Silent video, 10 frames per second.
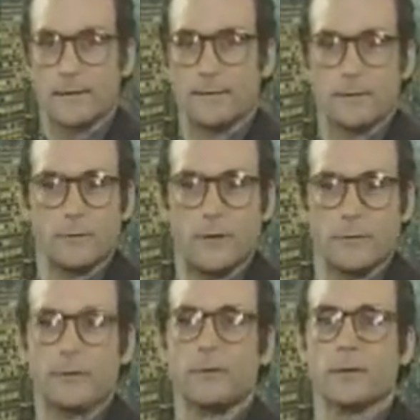if you have
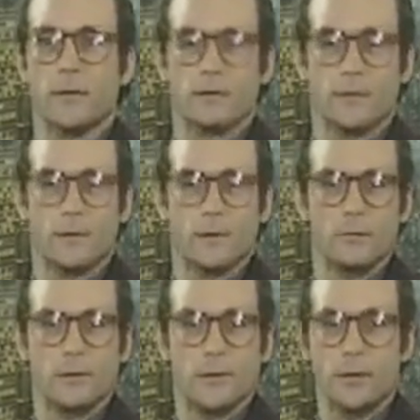everything that you
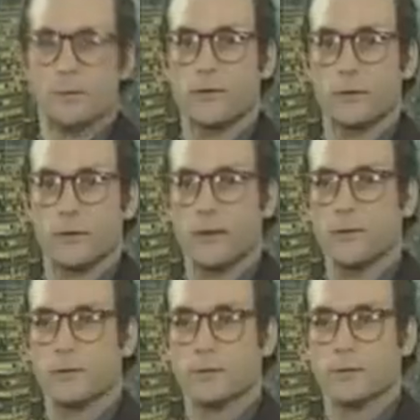would like to have
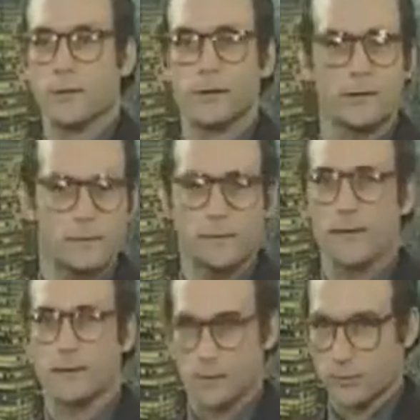attained to, then this is
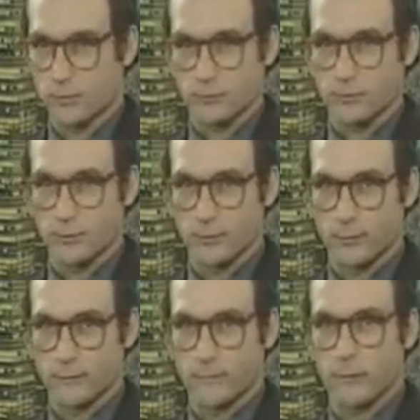not the show for you,
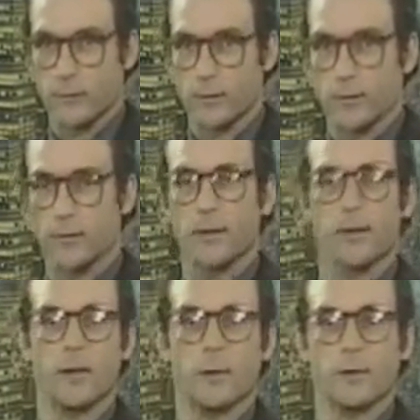okay?
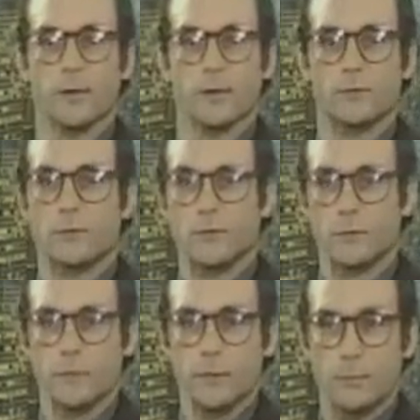We're addressing
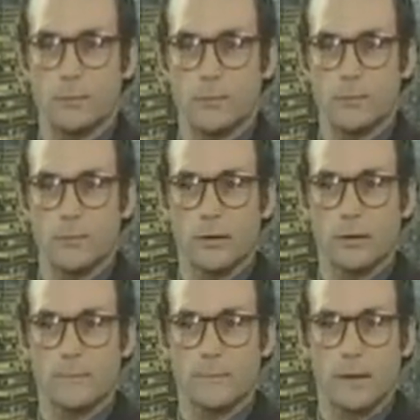people who
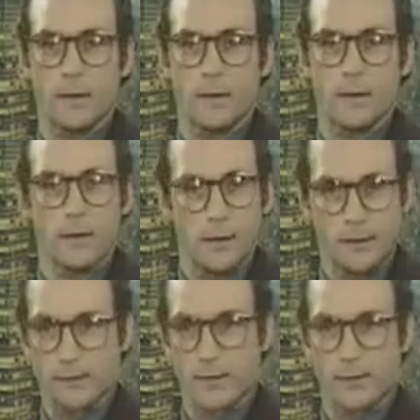are
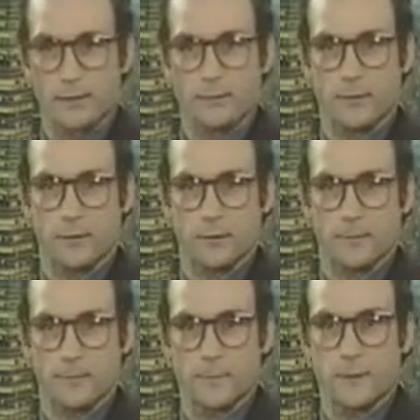not satisfied.
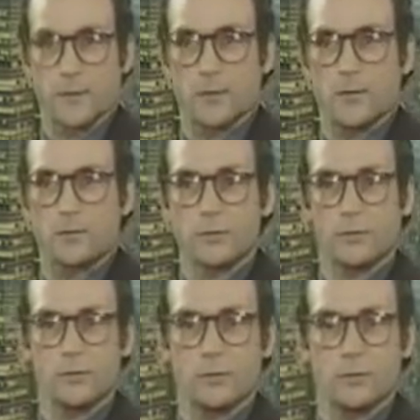Those of
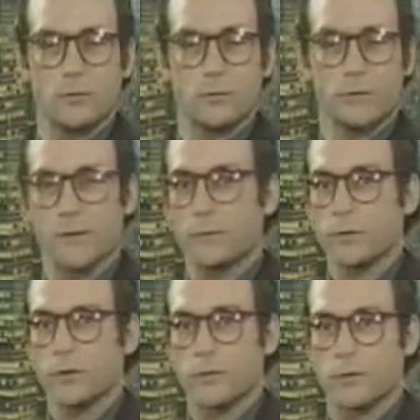you who, for some
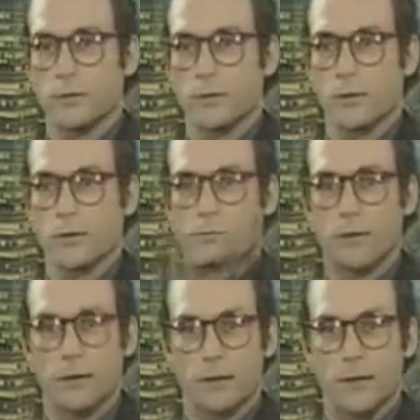reason or another, you
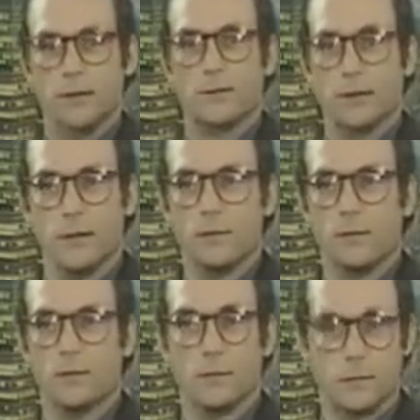cannot attain
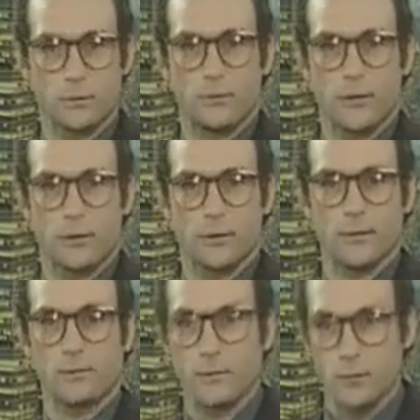to what you want,
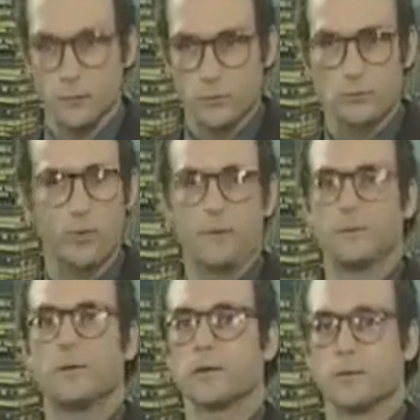even though you try
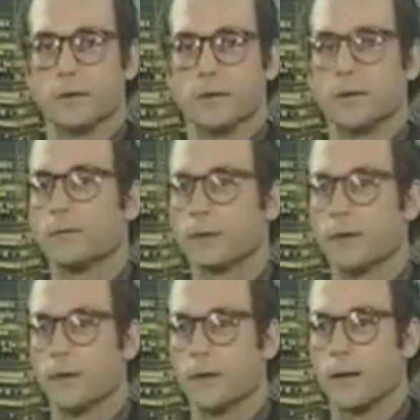vigorously every
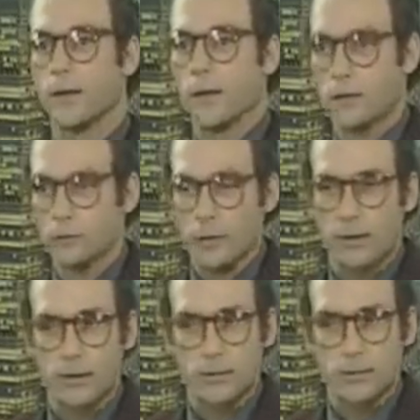day. You
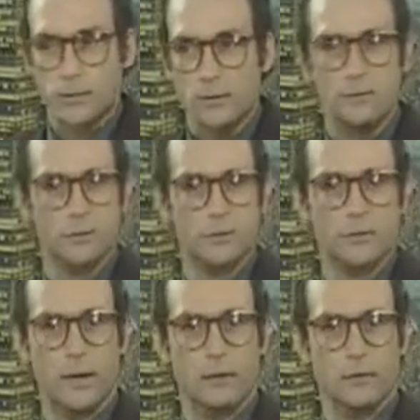cannot achieve what
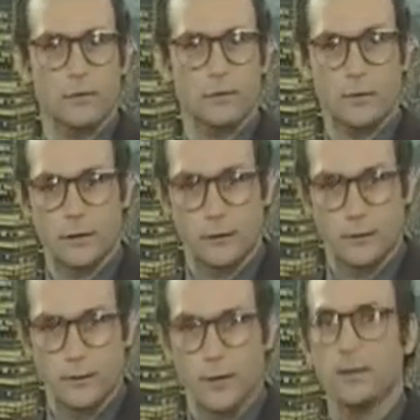you're after. You cannot
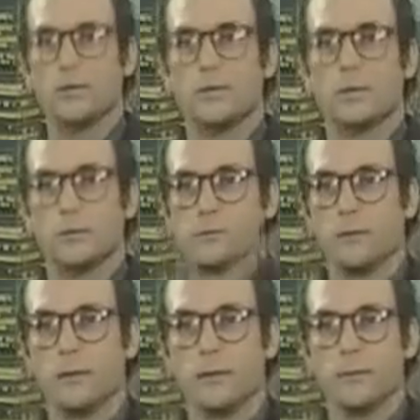attain to what you
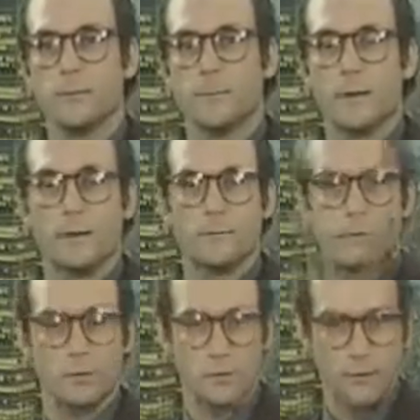need
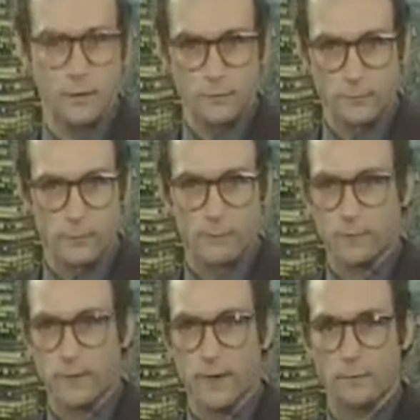for yourself and your
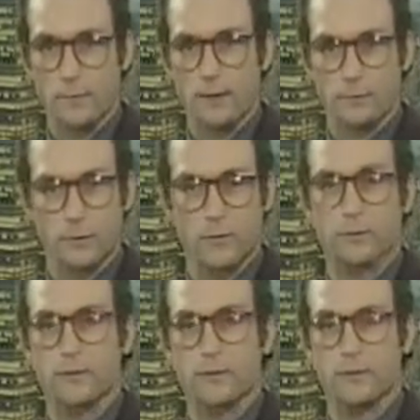family or for your
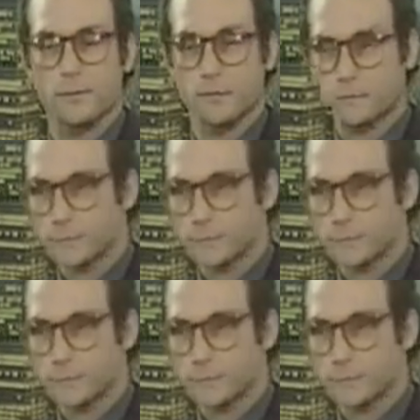friends.